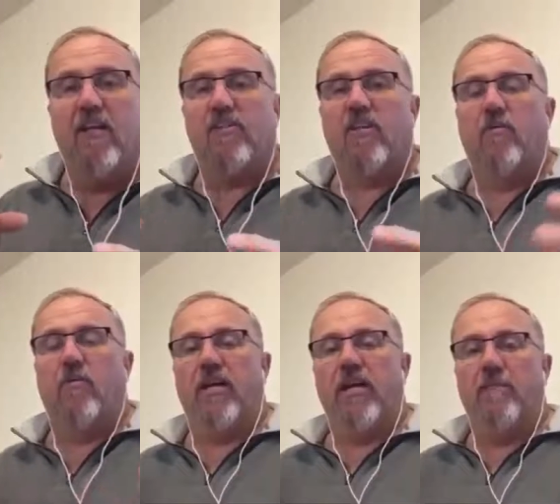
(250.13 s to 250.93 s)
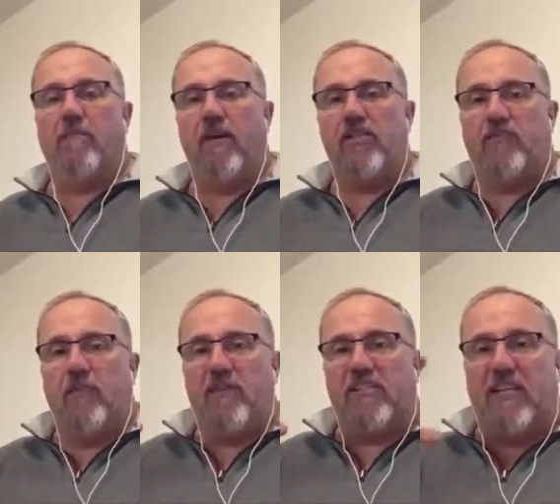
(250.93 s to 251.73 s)
So we're getting pressure
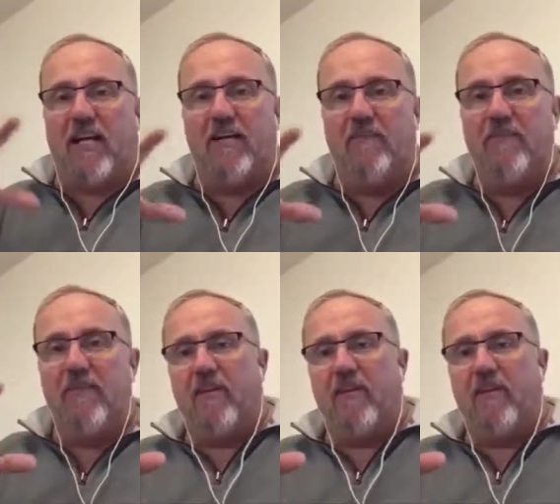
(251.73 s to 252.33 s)
from the sun.